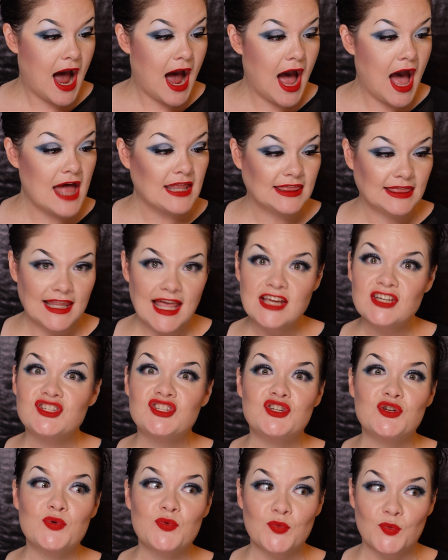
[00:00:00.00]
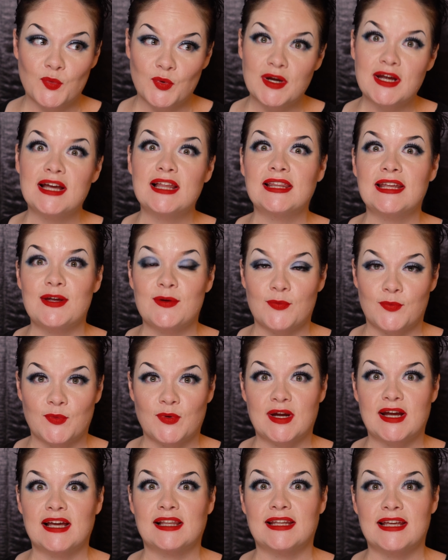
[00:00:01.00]
Unless you really,
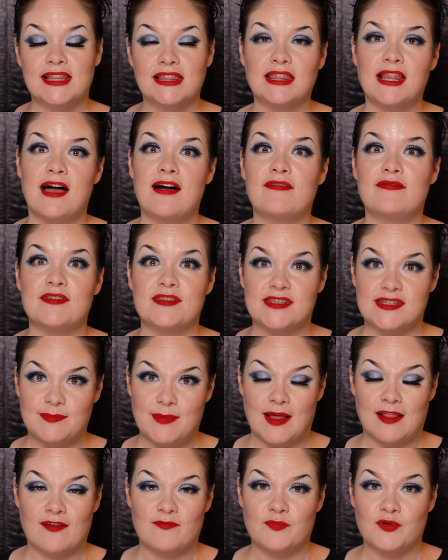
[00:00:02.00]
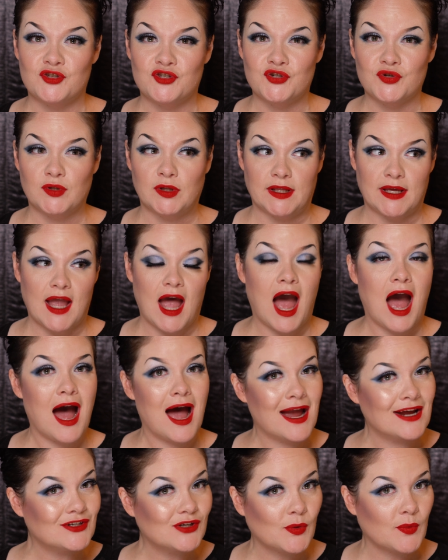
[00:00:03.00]
really love the smell of patchouli,
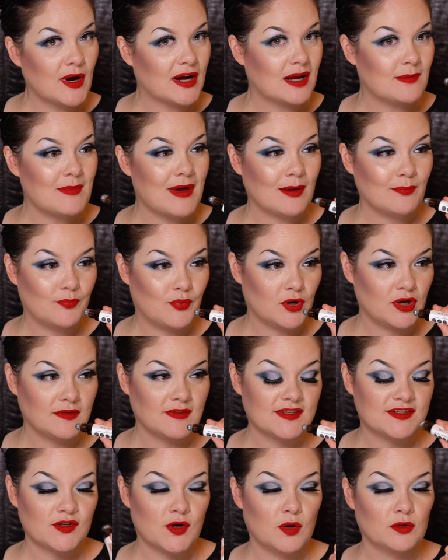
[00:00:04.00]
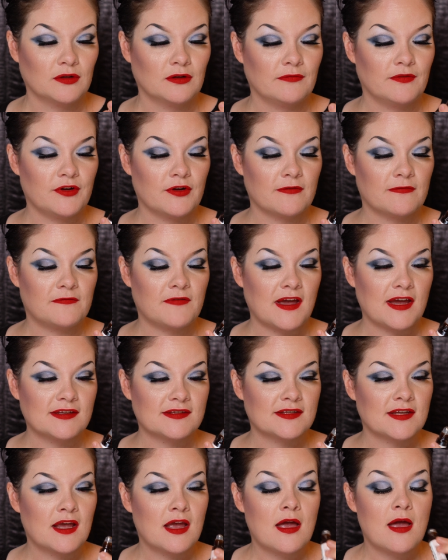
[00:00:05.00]
I don't recommend putting this all over your
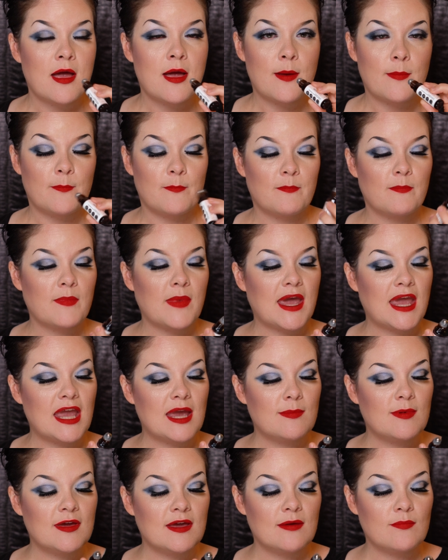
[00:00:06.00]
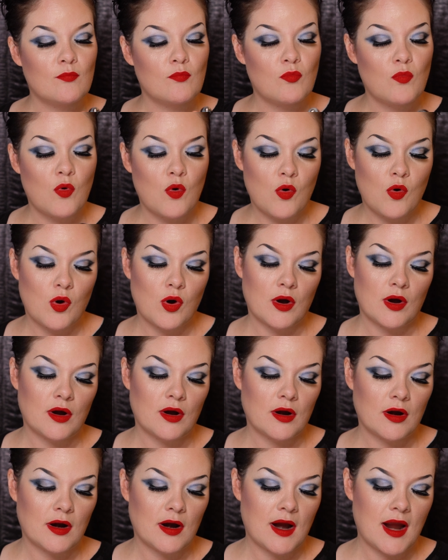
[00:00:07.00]
face. Maybe
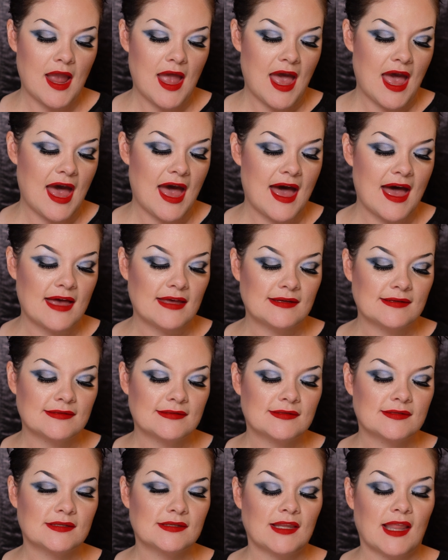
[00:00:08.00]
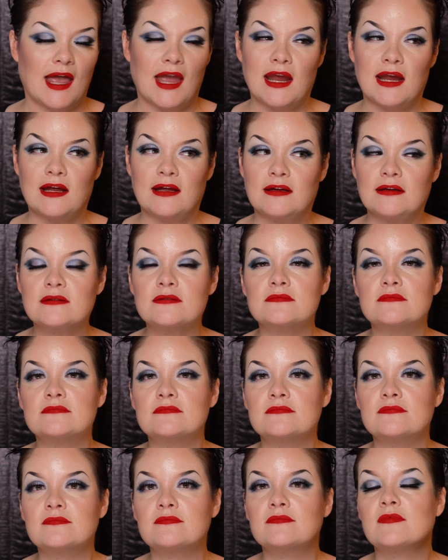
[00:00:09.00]
more as like
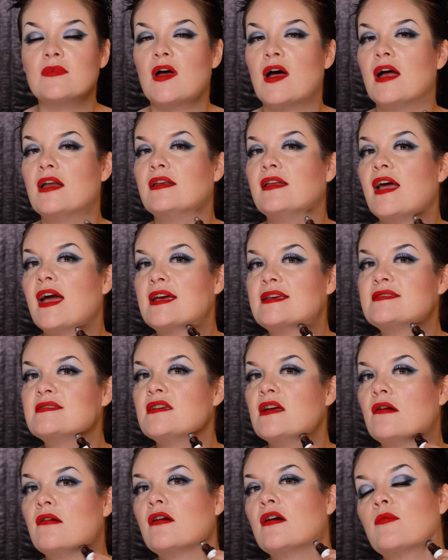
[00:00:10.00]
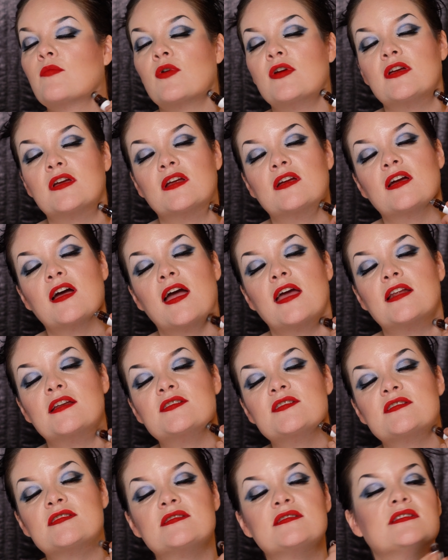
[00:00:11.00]
a neck serum where you can kind of
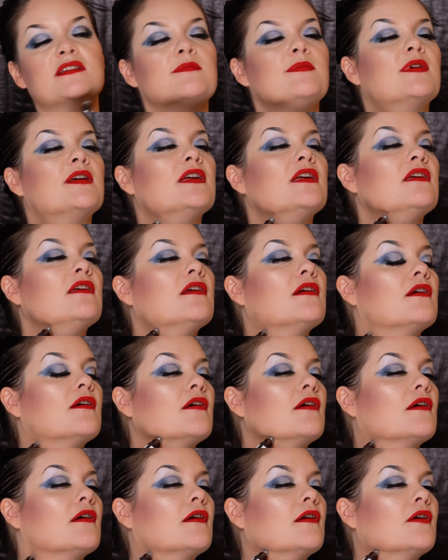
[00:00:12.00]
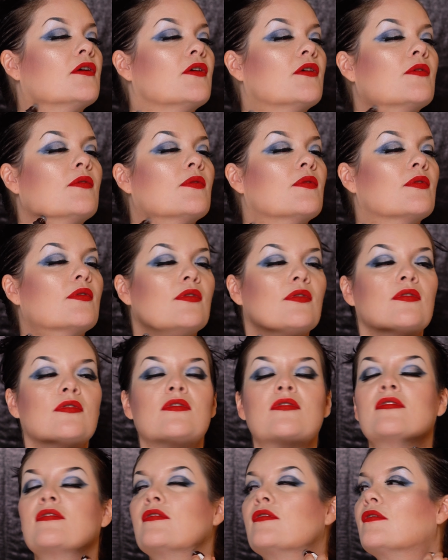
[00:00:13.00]
just dip it here.
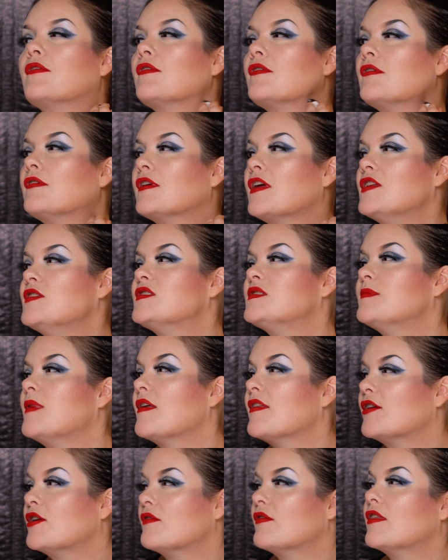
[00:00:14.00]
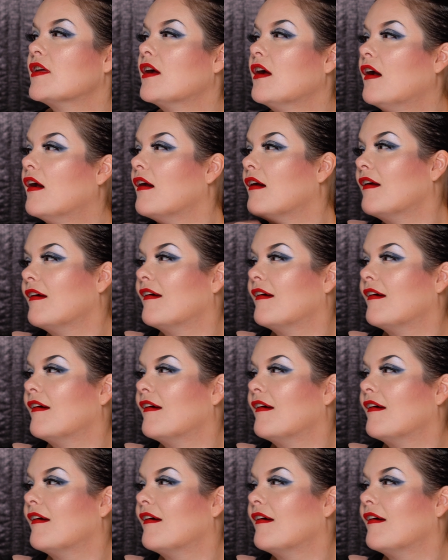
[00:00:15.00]
Can you smell it over there?